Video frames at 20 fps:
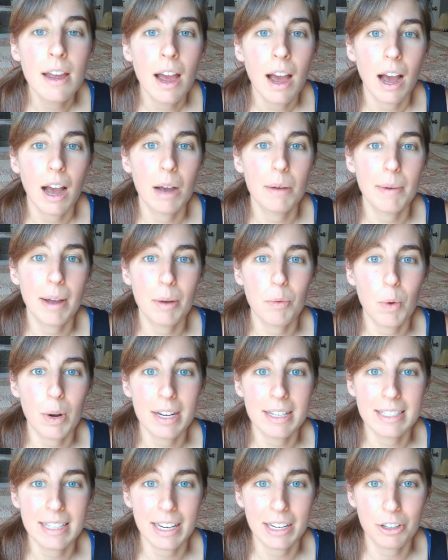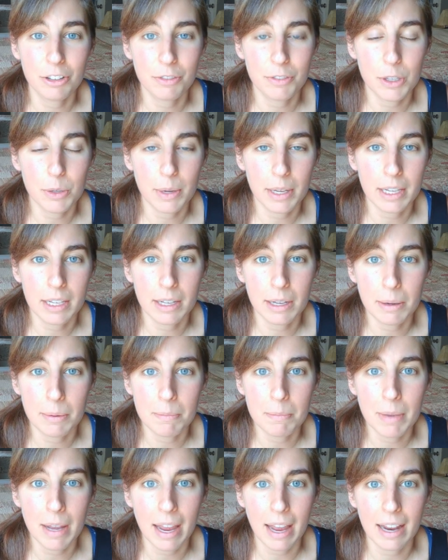Um, I wanted to interview
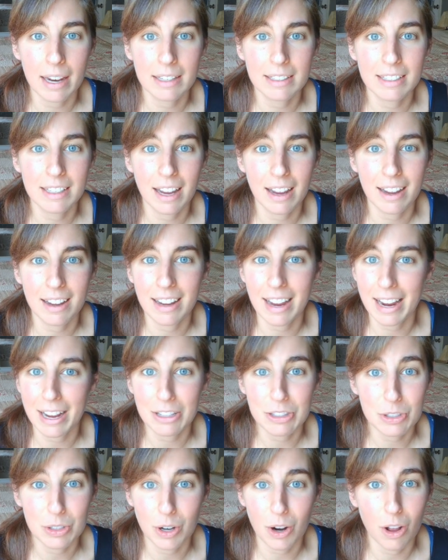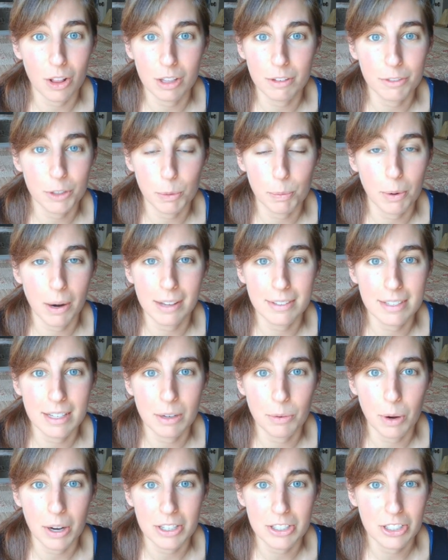him and uh, answer all of your pressing
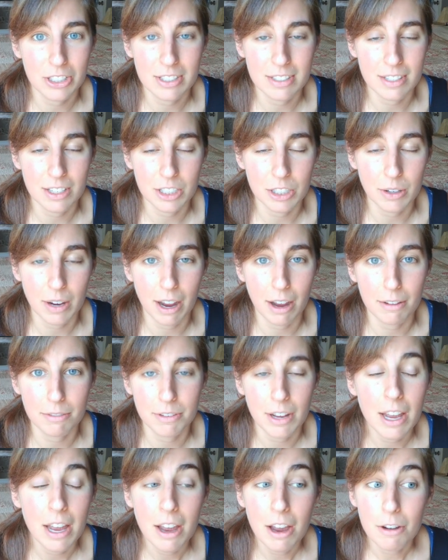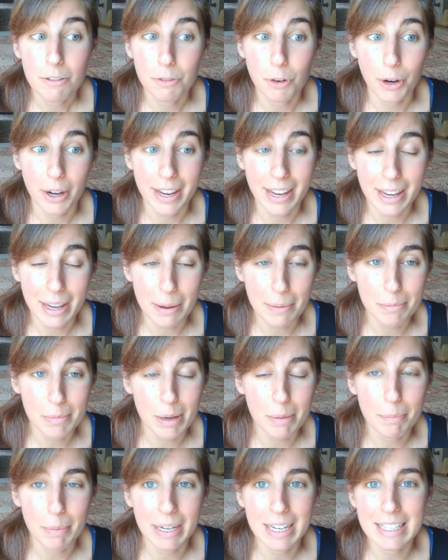questions that you have for him,
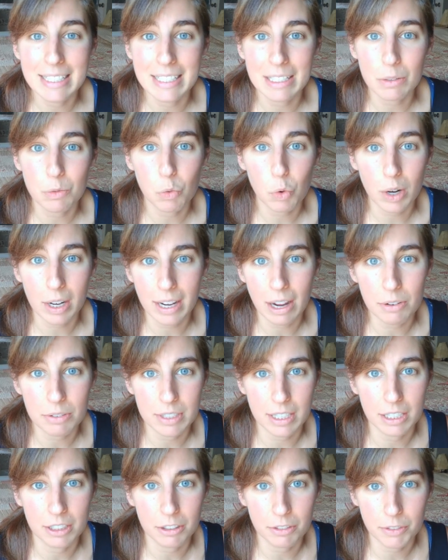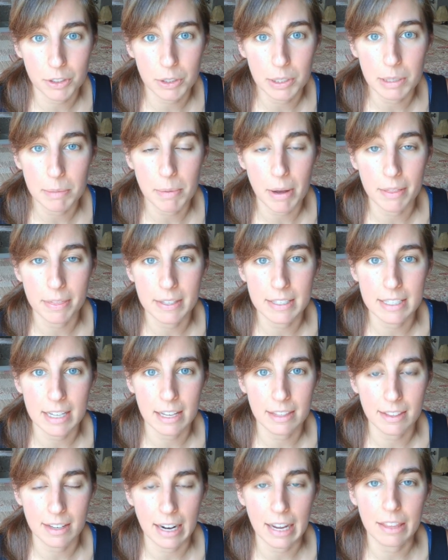but it didn't work out to interview him on the
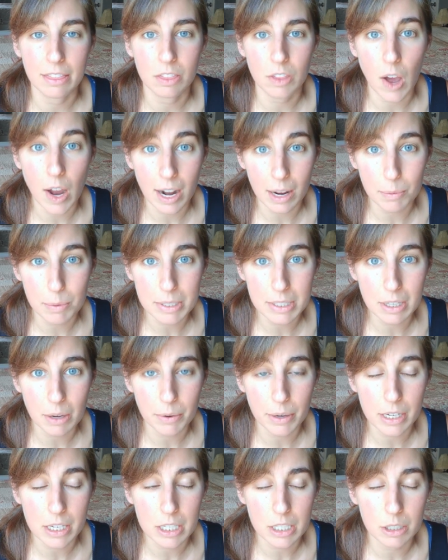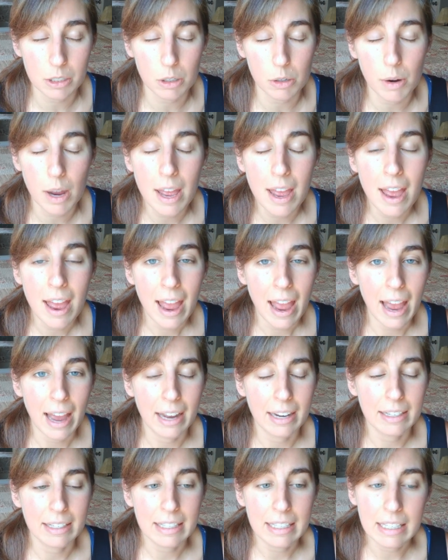day that I thought I was going to.
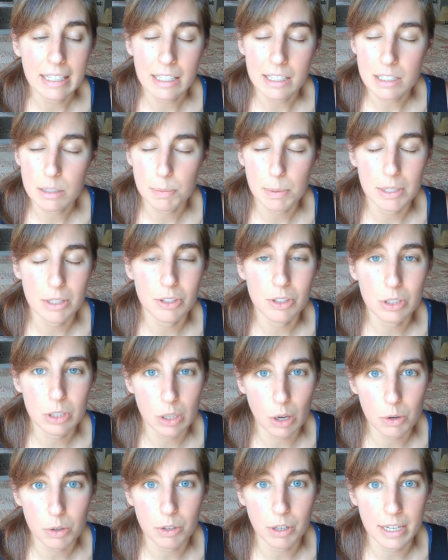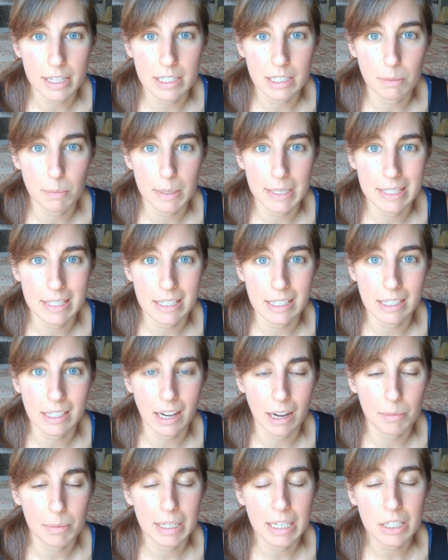And he has been so crazy busy.
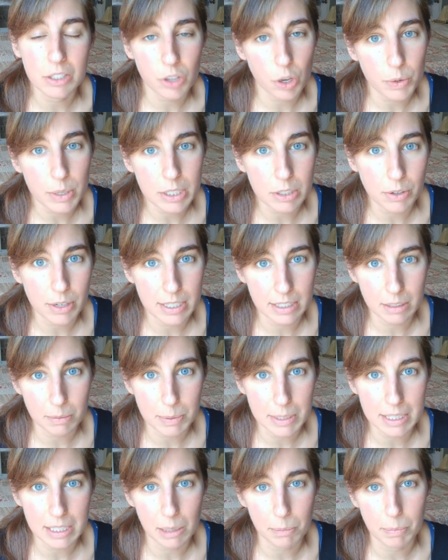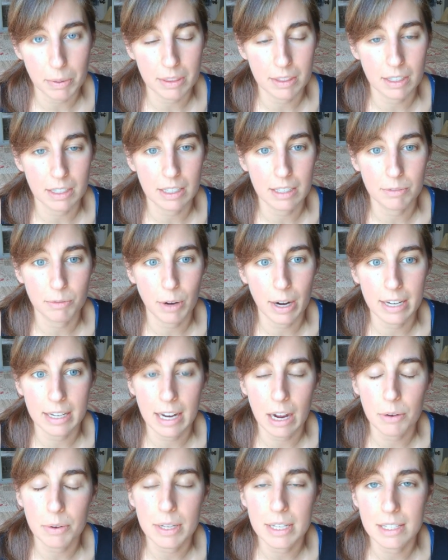I mean, he's always crazy busy, but then right
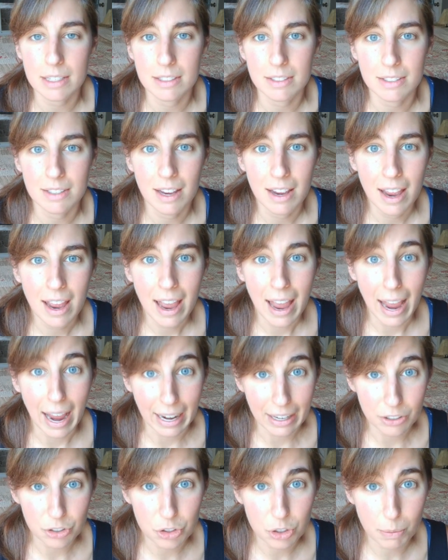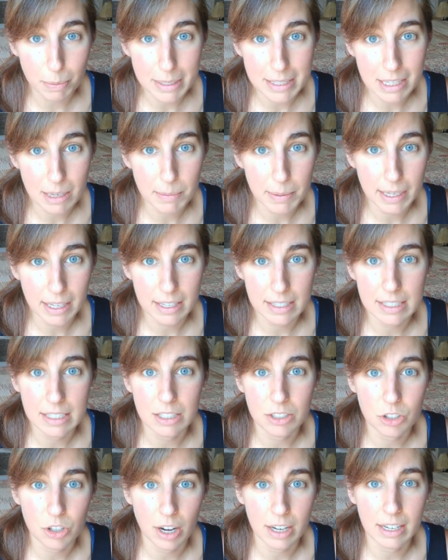now he's extra busy because
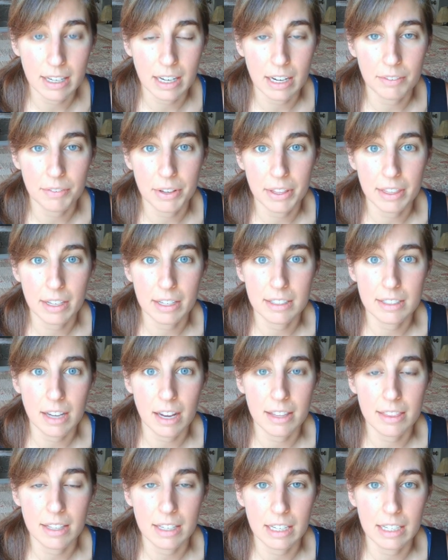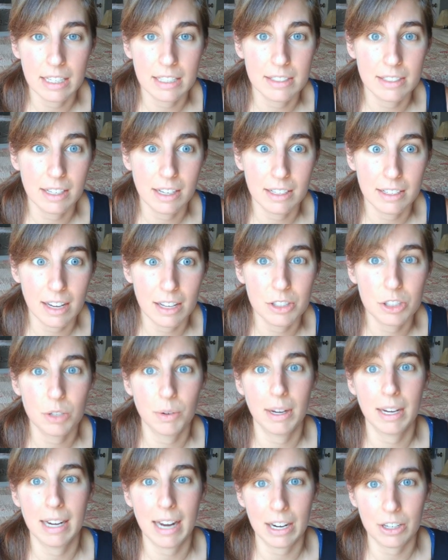he's trying to get everything done that he needs to get done so
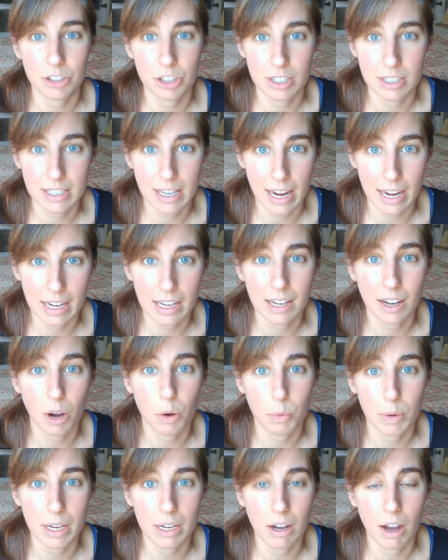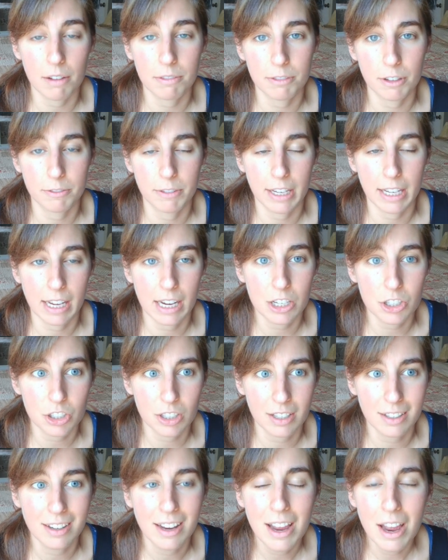he can actually take a week off for
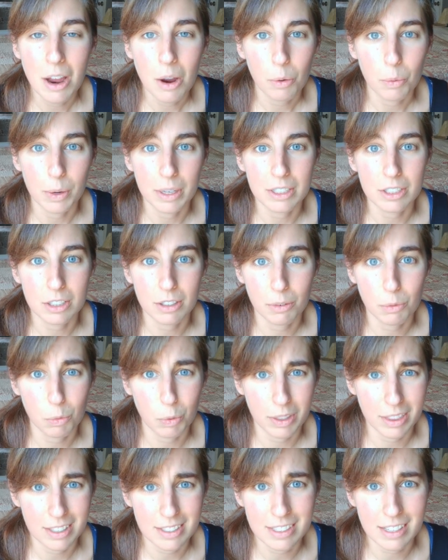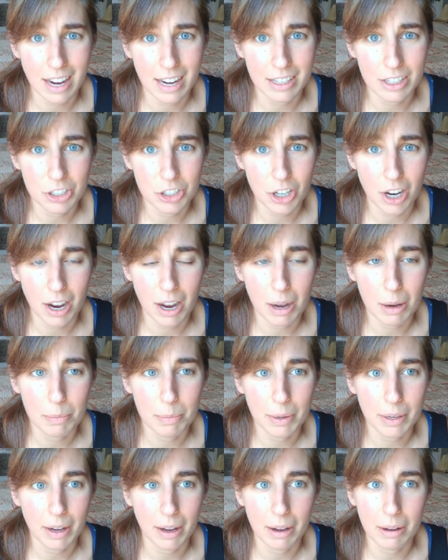vacation which with his kind of
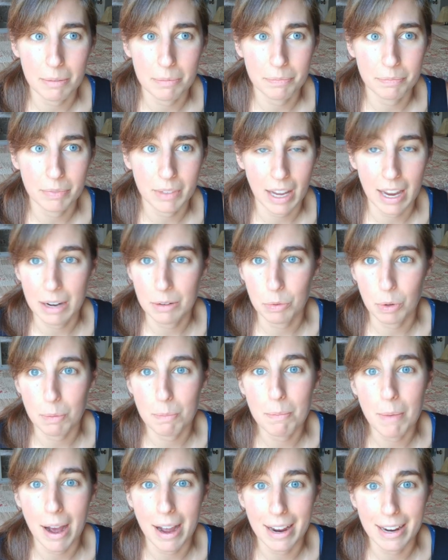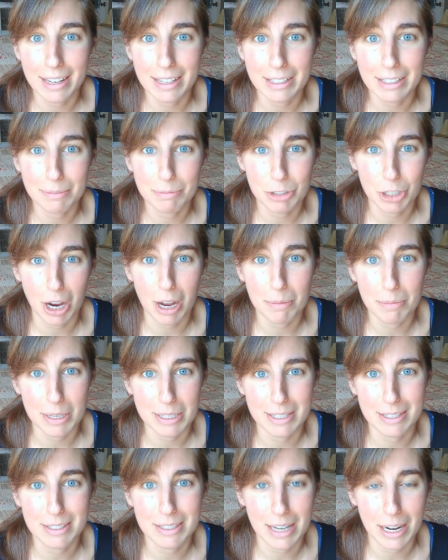job um, and with my job
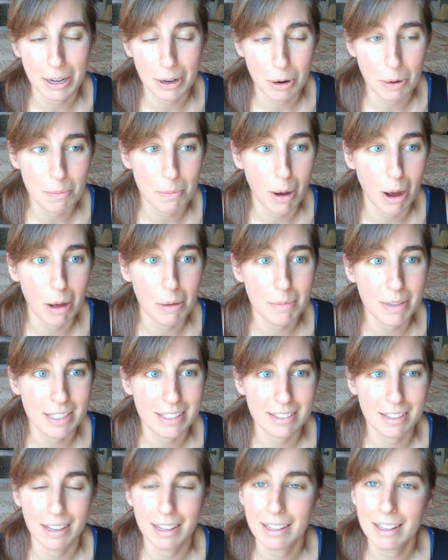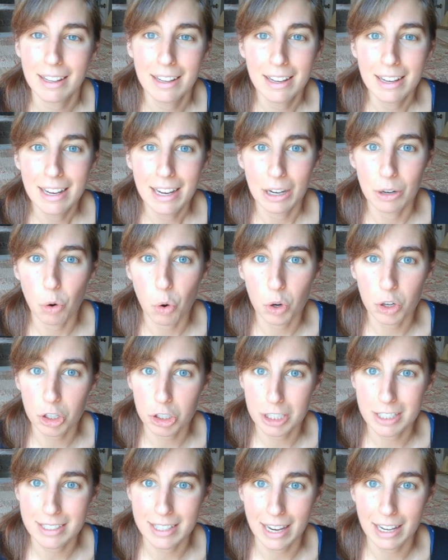as a stay-at-home mom it's like in
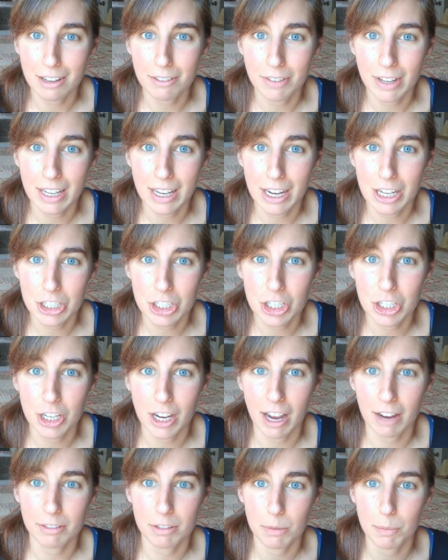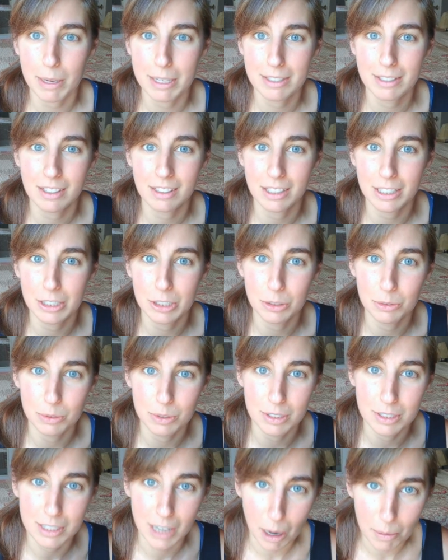order to take a vacation you have to basically do
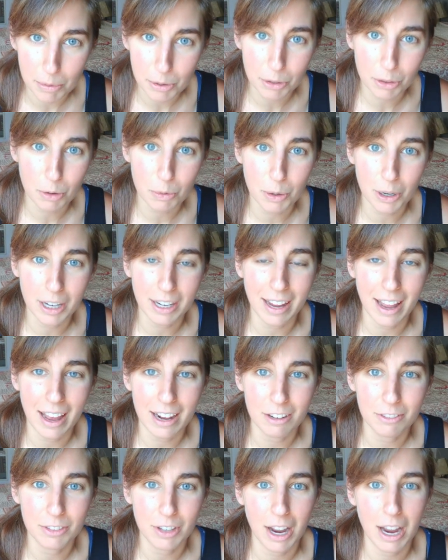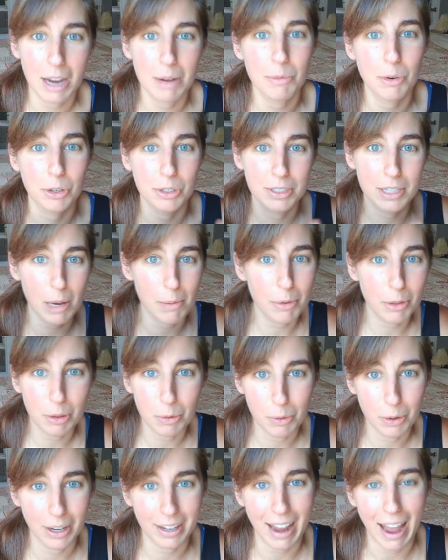double the work ahead of time or double
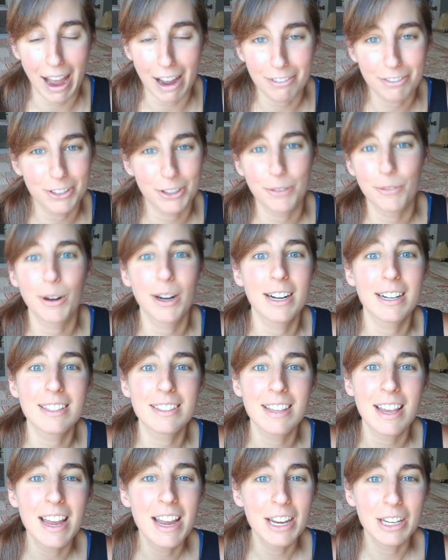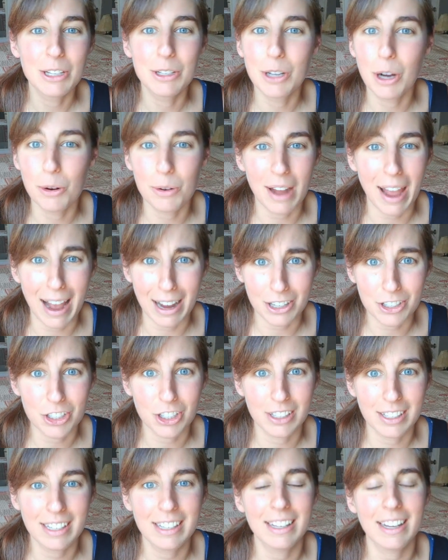the work afterwards you don't
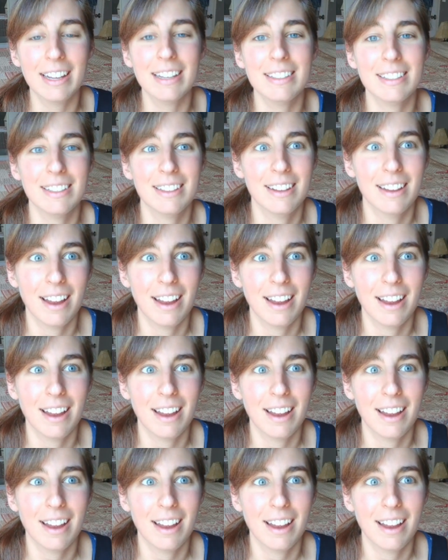actually get